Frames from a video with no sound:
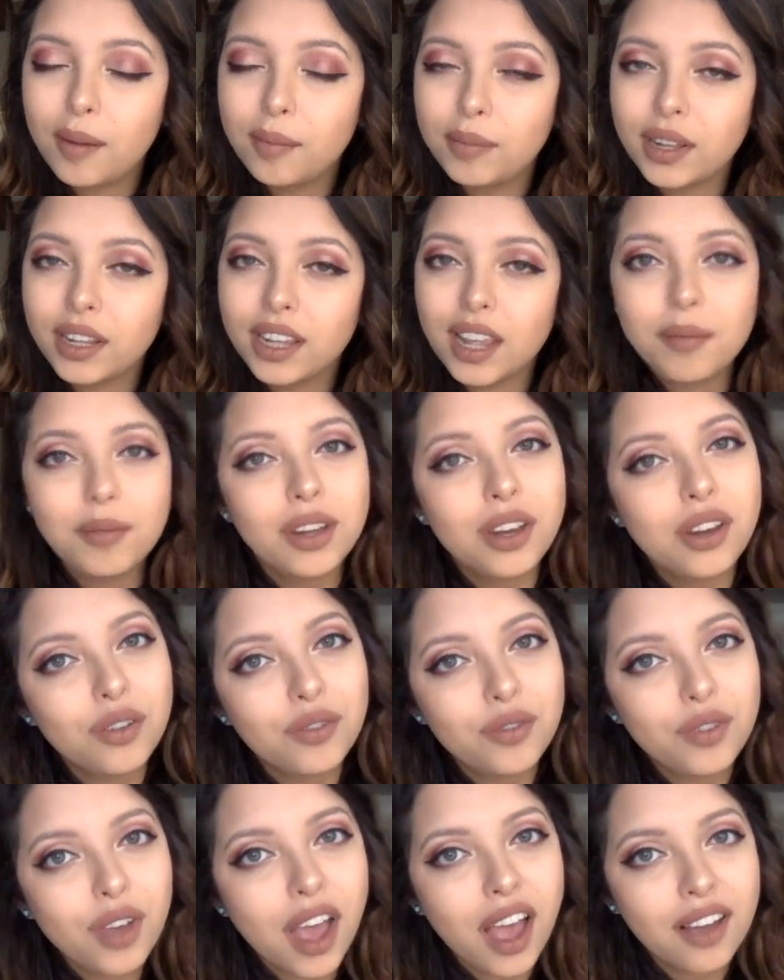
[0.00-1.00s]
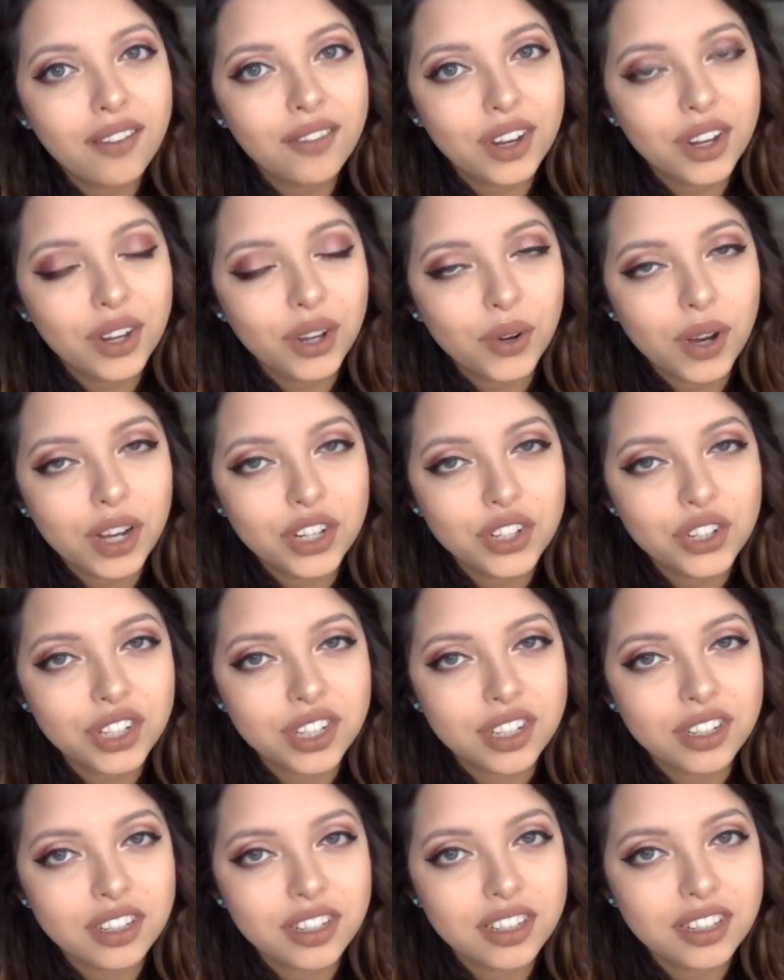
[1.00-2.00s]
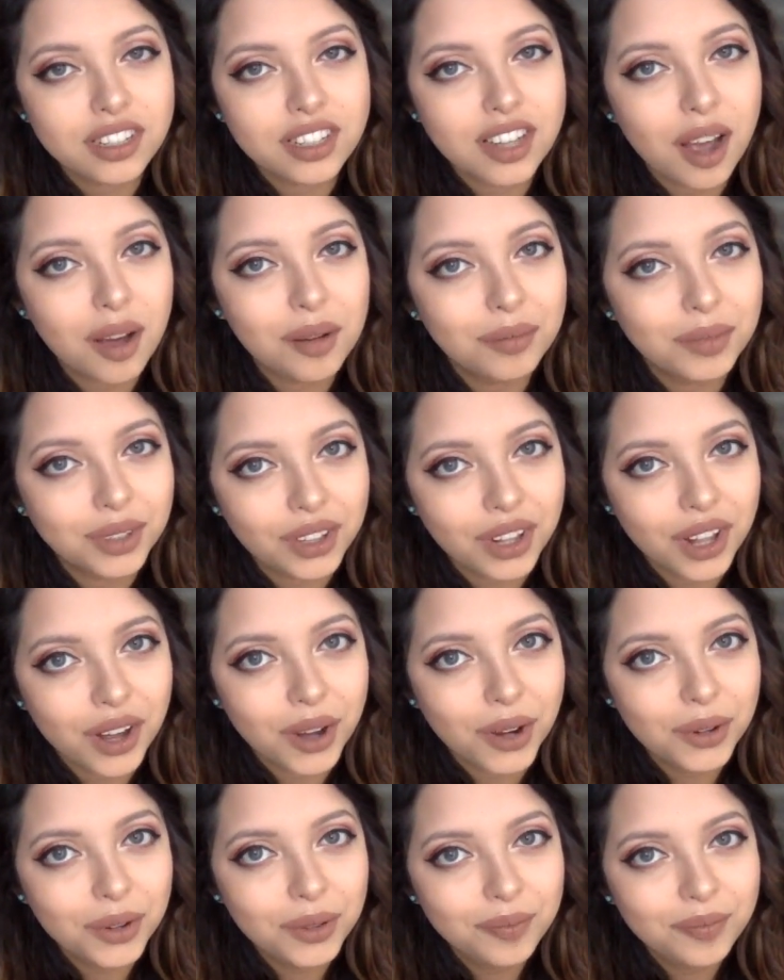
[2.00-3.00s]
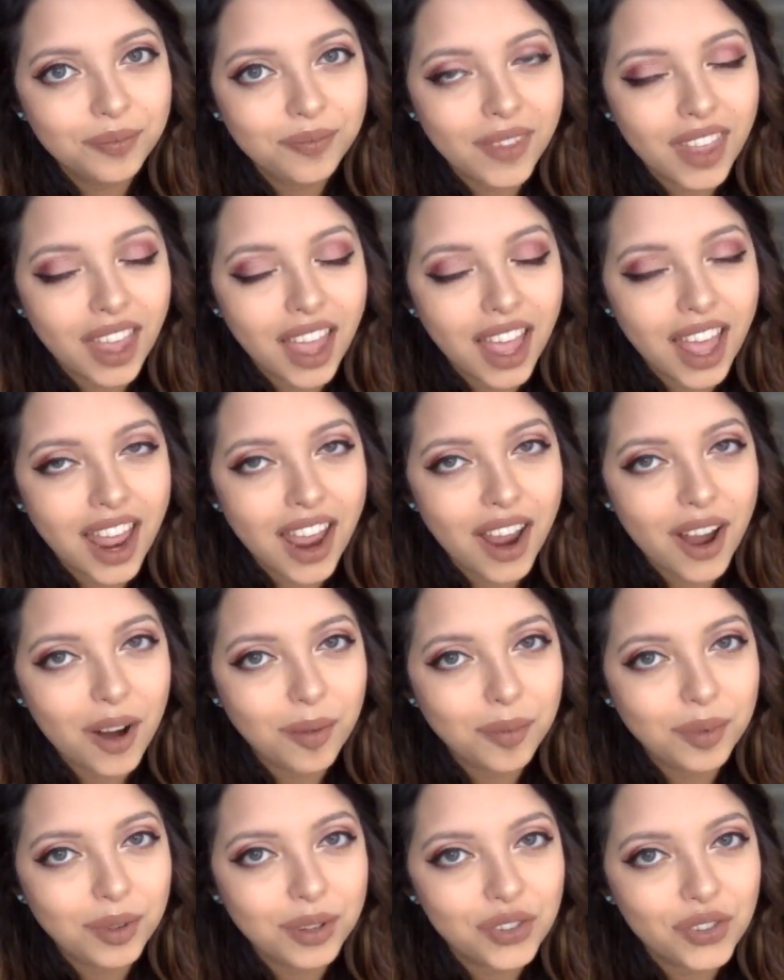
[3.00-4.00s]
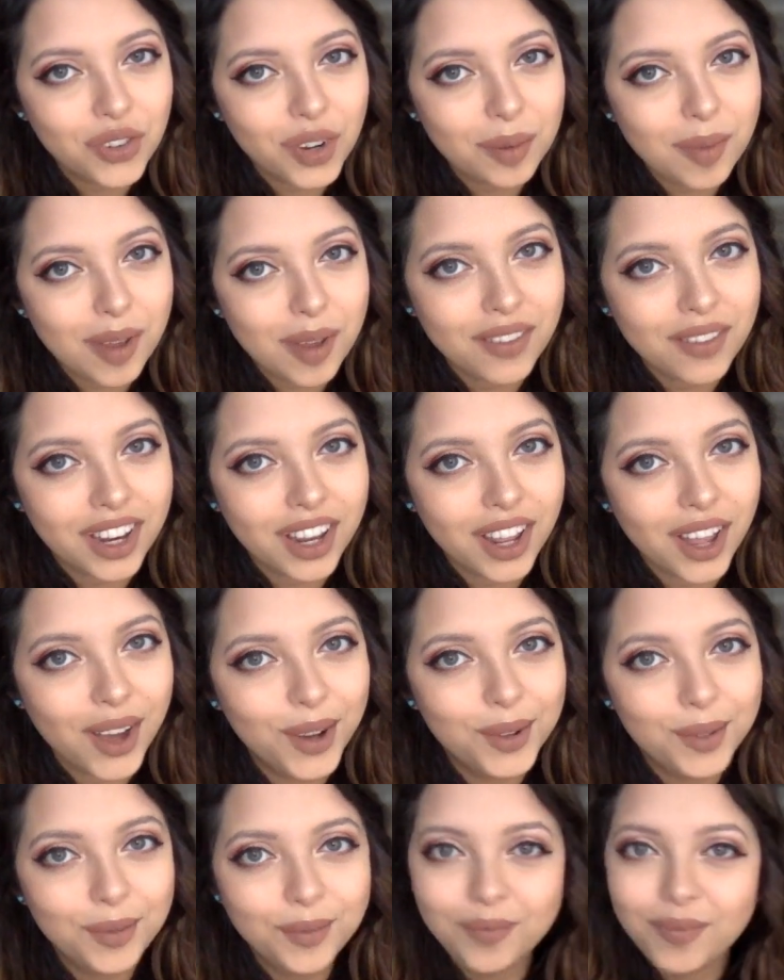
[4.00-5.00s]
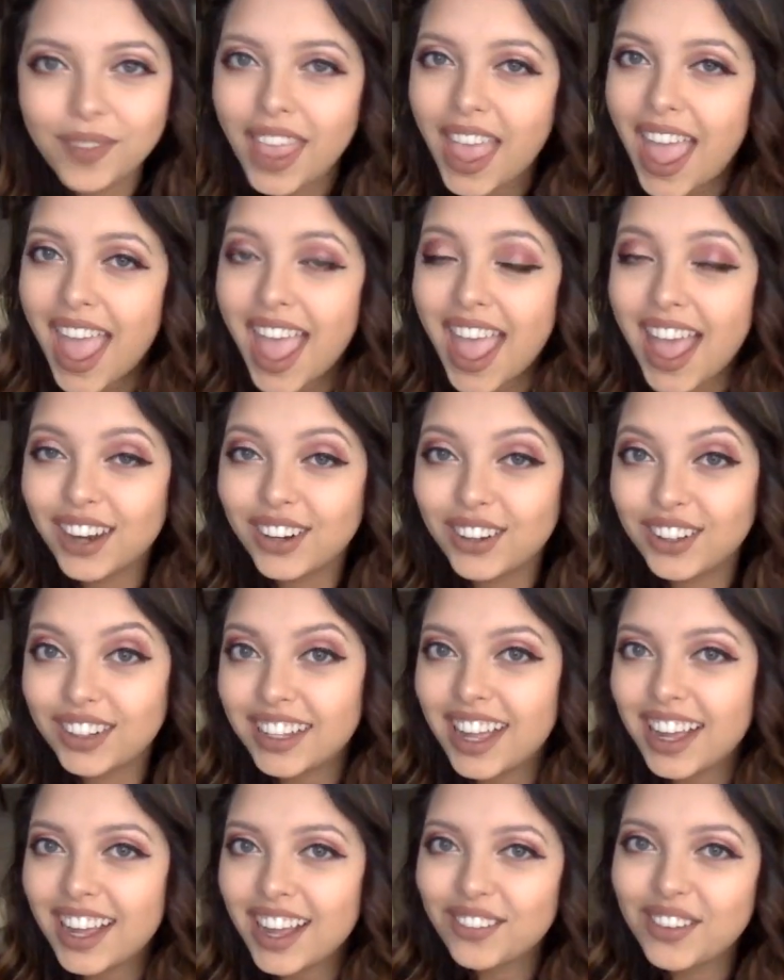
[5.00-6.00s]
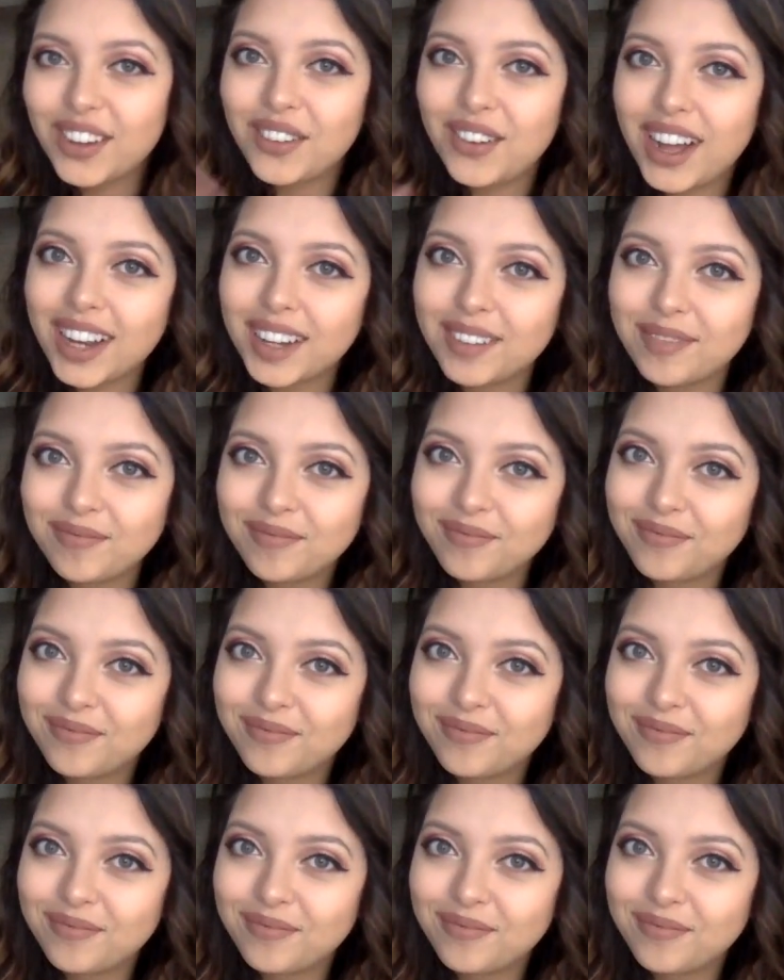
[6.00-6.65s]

But let me know if you have any questions down below, and I hope you enjoyed video, and good luck everyone!